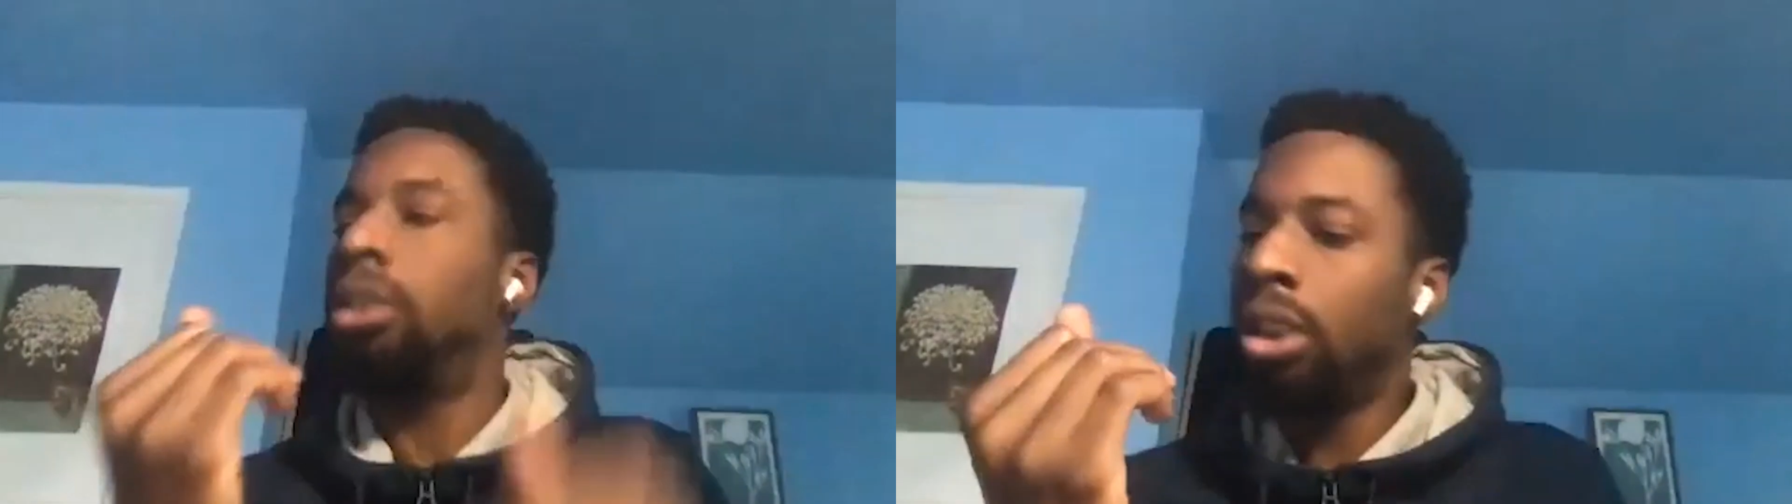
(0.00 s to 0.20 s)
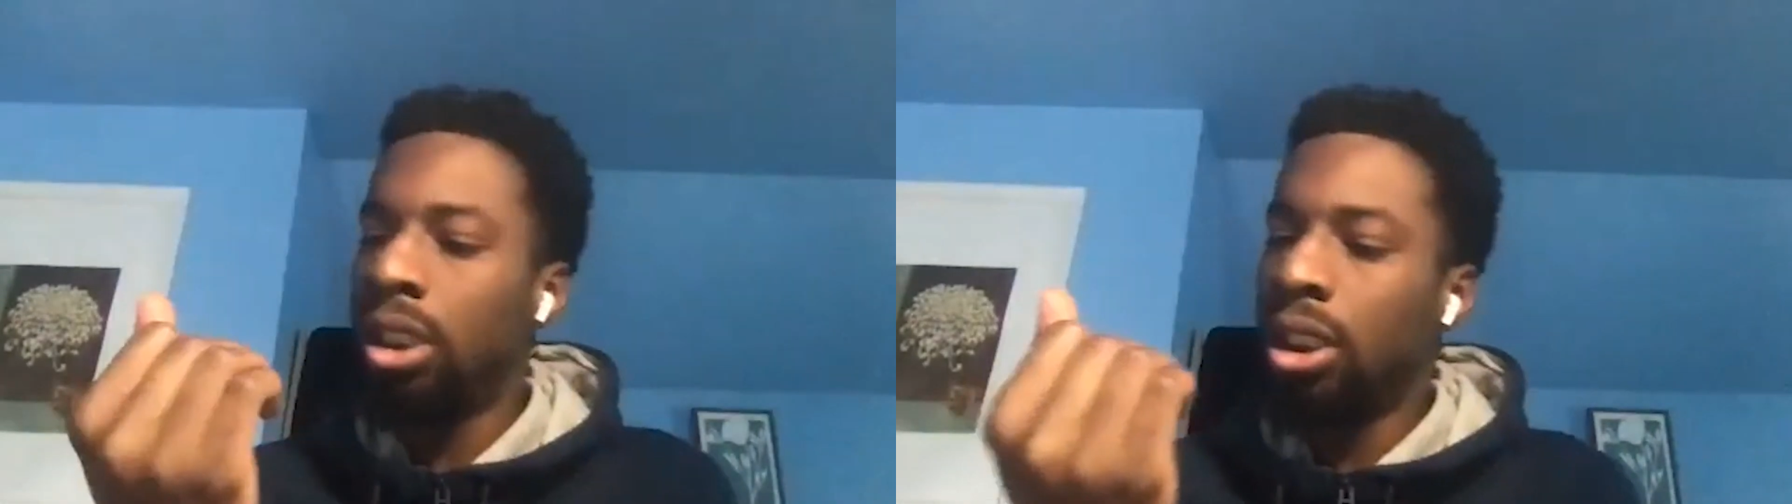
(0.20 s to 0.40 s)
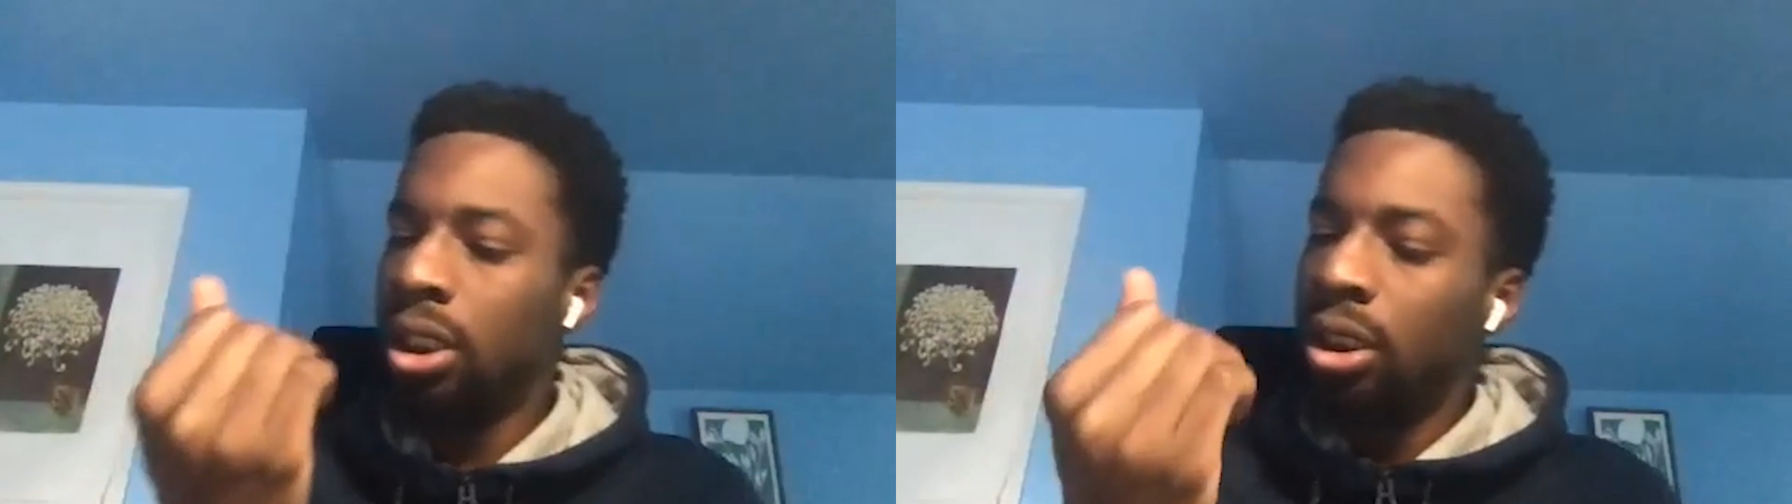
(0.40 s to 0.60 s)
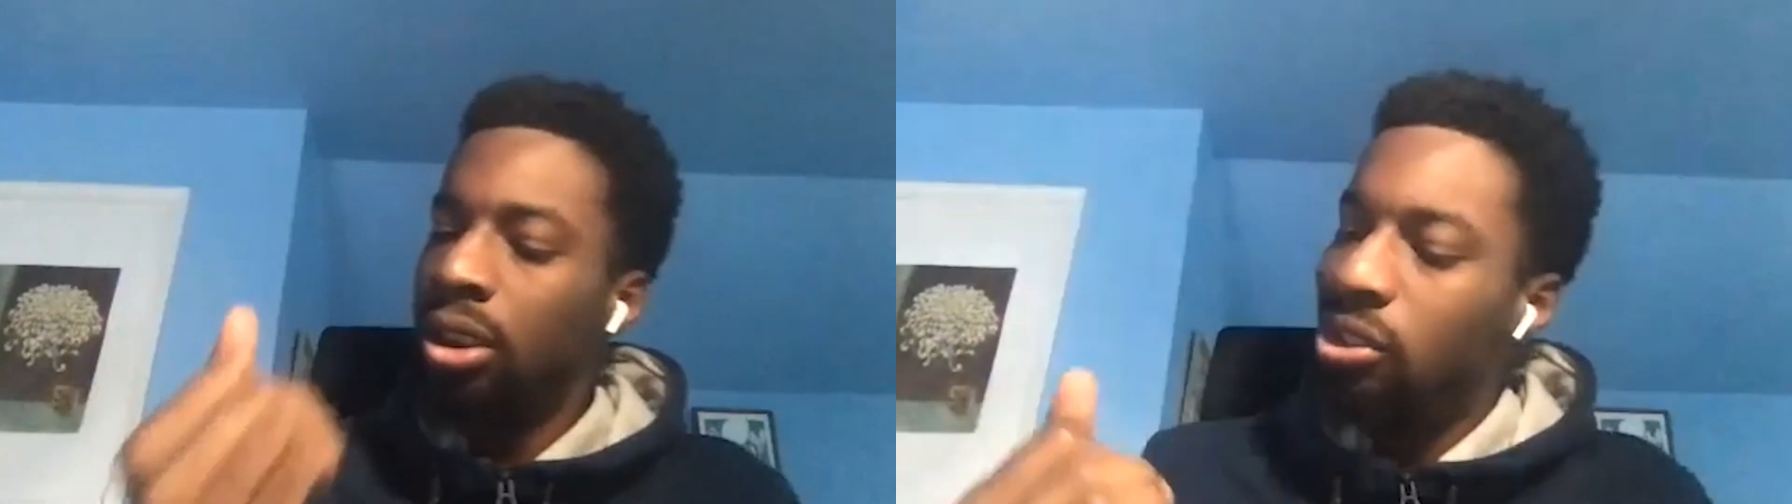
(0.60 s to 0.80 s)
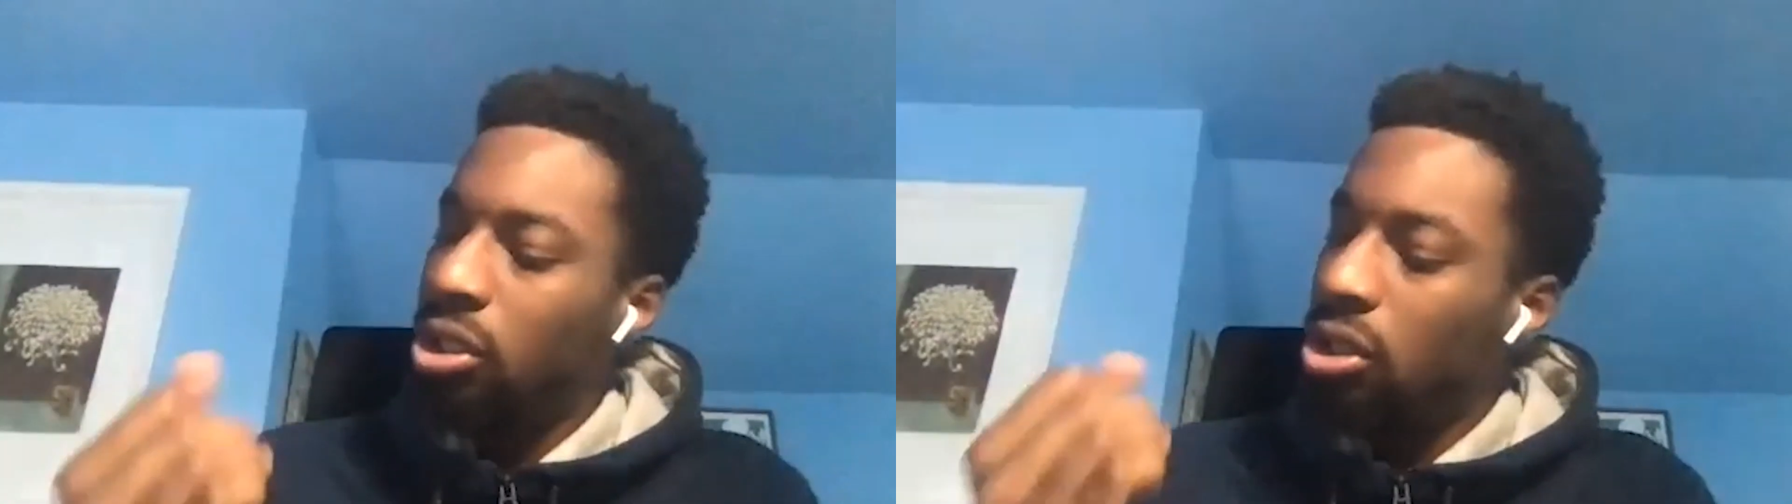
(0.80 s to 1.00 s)
It
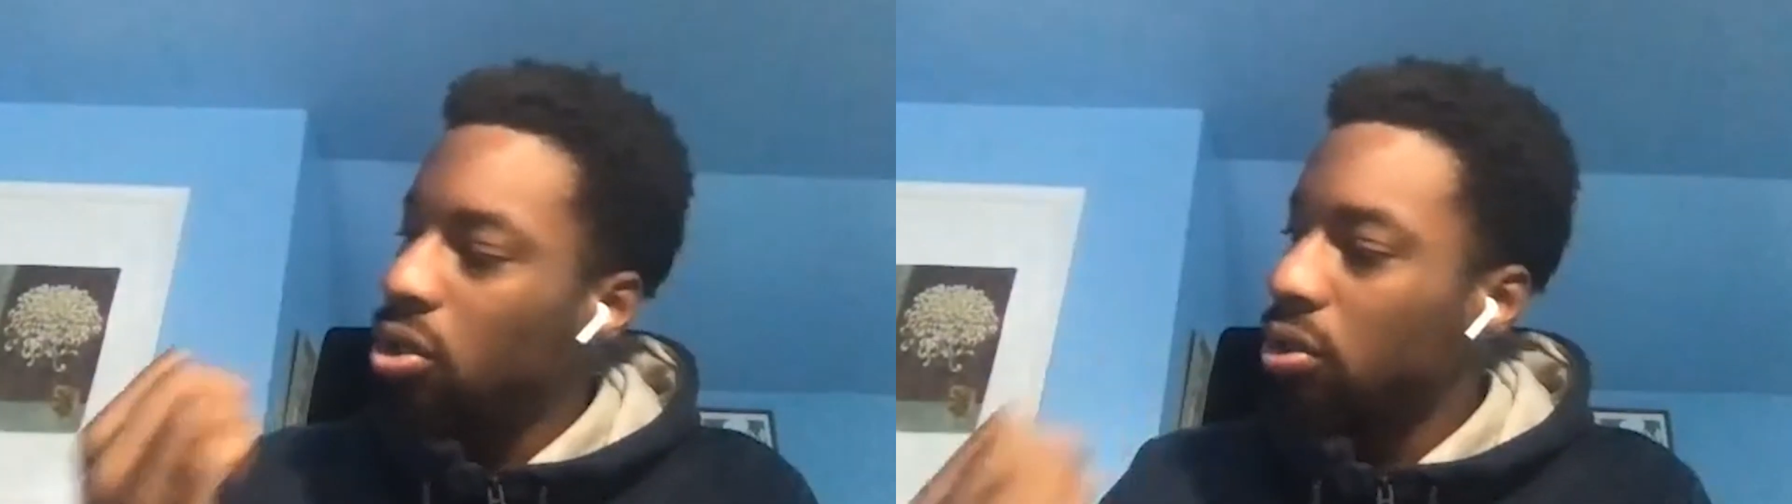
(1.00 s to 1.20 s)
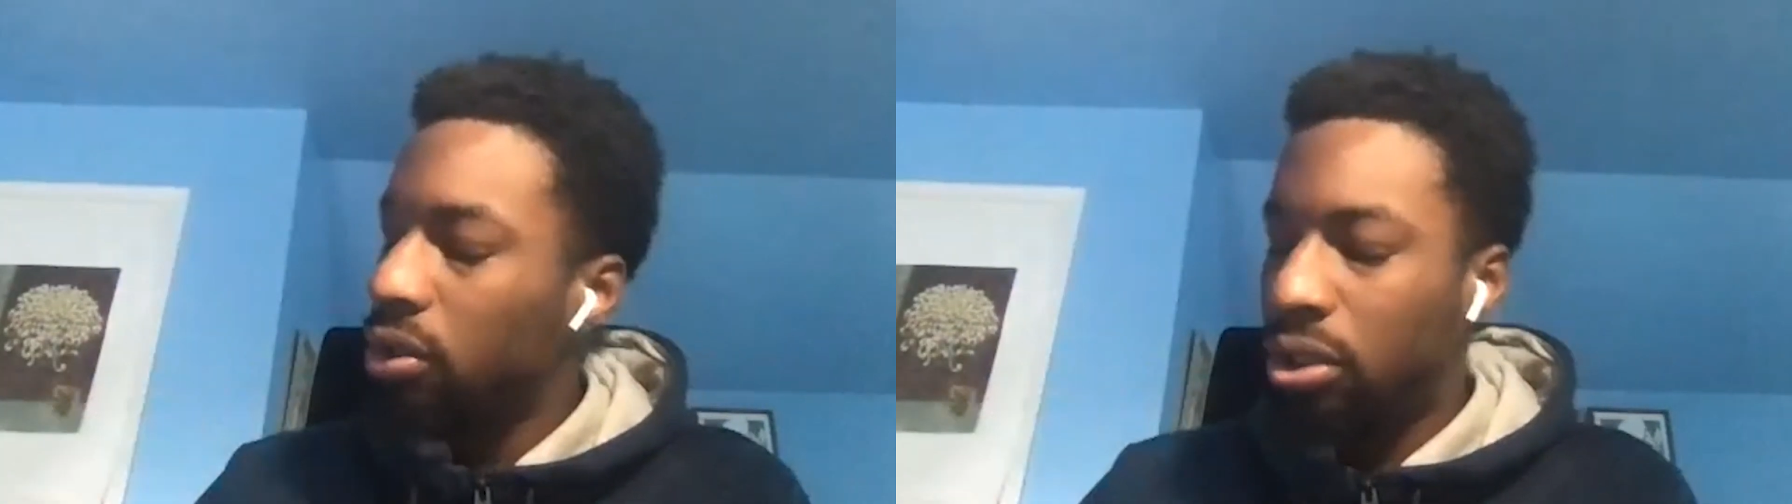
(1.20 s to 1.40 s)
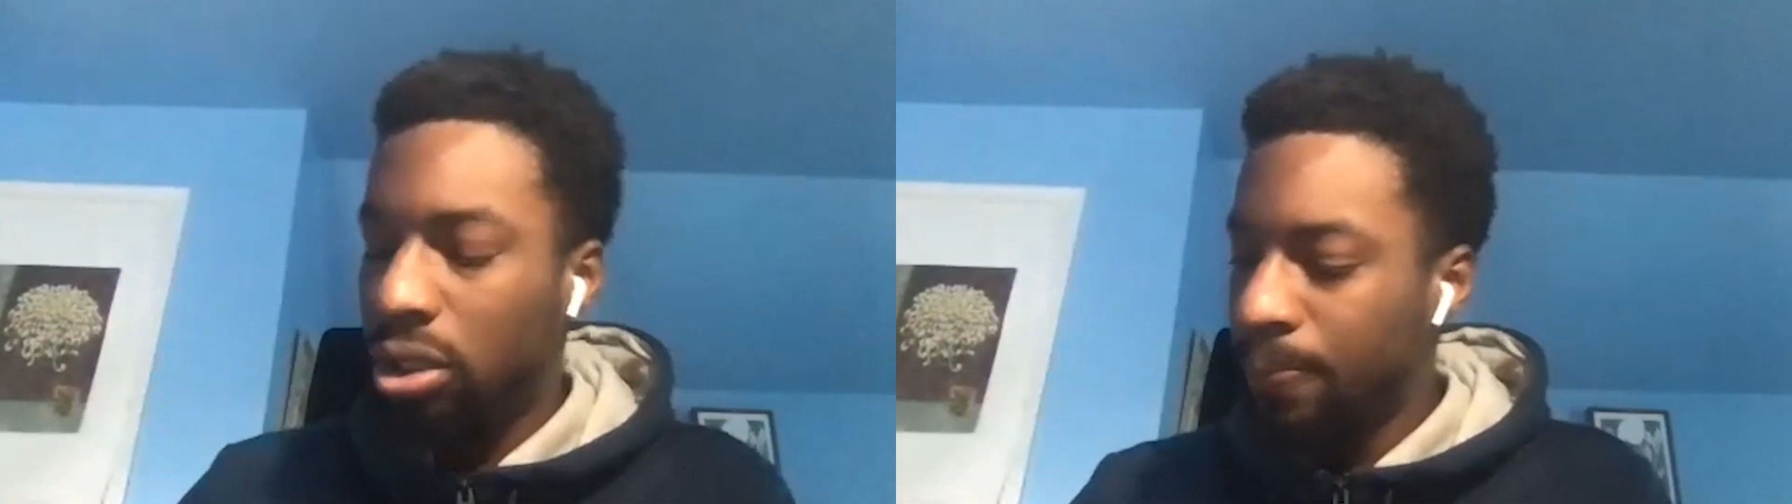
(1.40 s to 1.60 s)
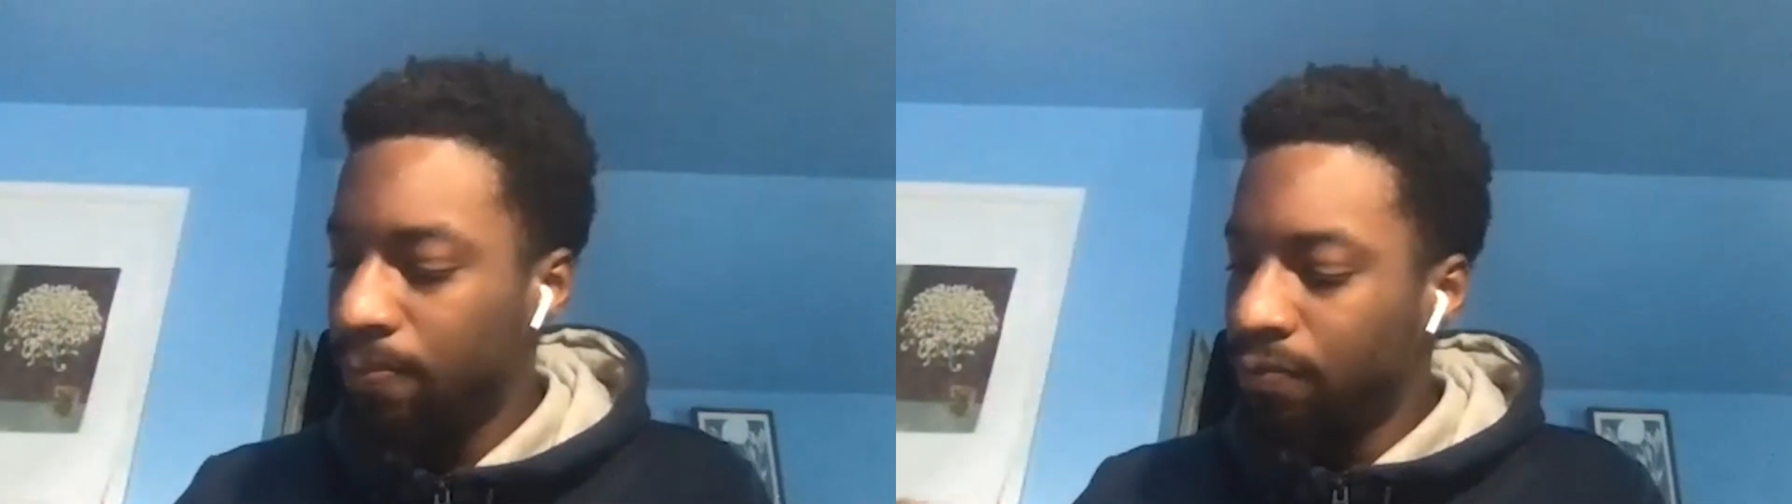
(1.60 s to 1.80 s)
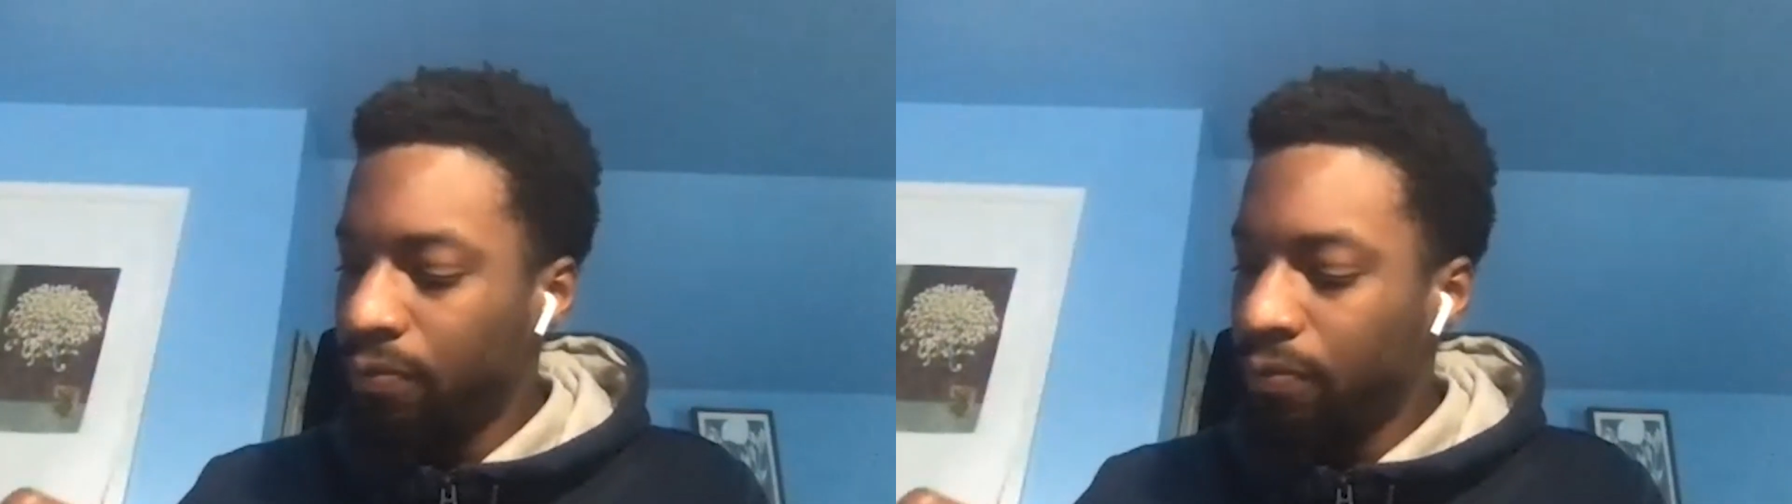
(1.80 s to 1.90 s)
hurts.